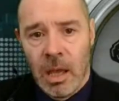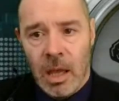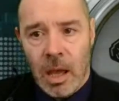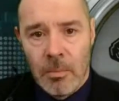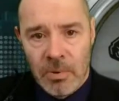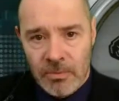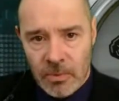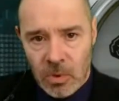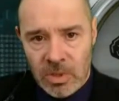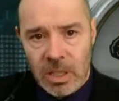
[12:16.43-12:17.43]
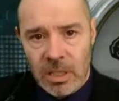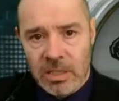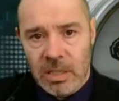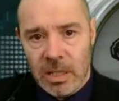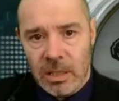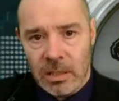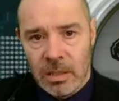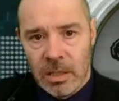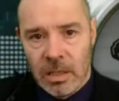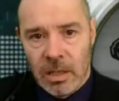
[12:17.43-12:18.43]
And before the internet,
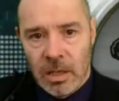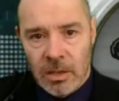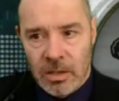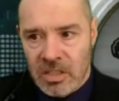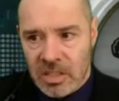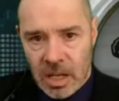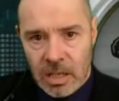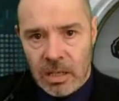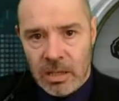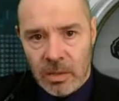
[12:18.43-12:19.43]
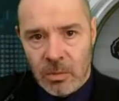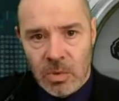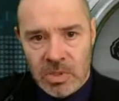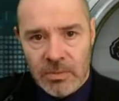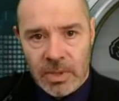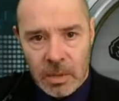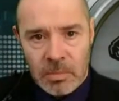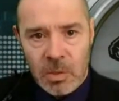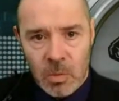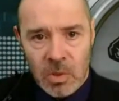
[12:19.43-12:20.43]
the standard thing was if a
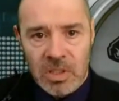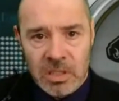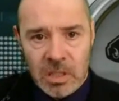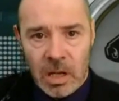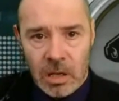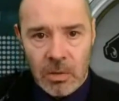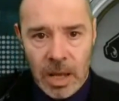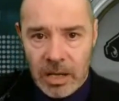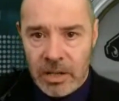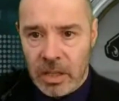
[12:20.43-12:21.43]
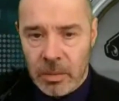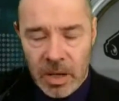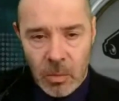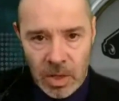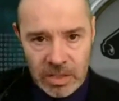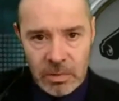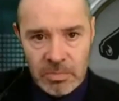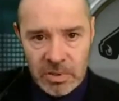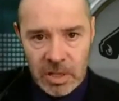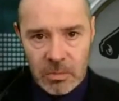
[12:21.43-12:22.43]
company wanted to know anything about whether a
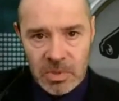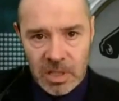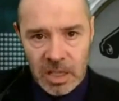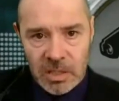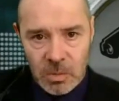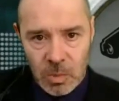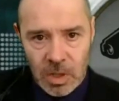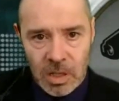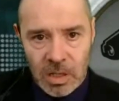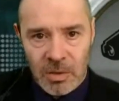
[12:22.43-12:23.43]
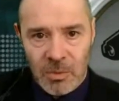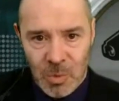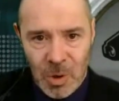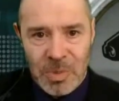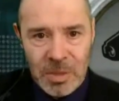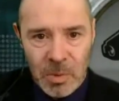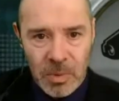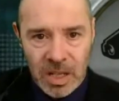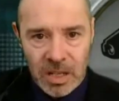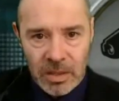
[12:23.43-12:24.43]
product was going to work or what people were
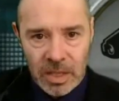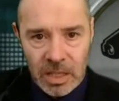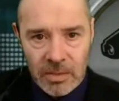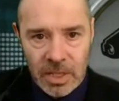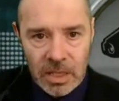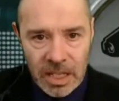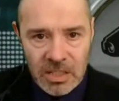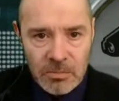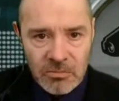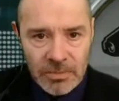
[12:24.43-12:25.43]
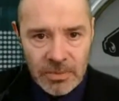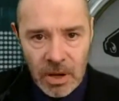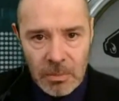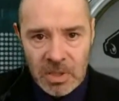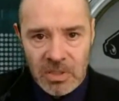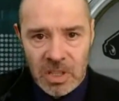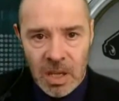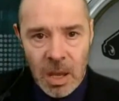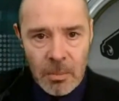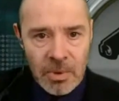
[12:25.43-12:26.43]
going to think of it and get some refinements
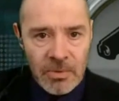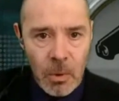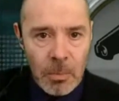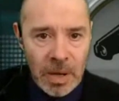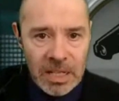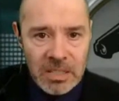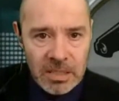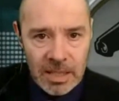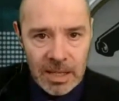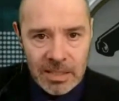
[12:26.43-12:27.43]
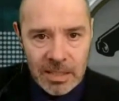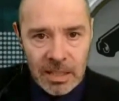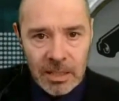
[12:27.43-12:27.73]
before beta testing,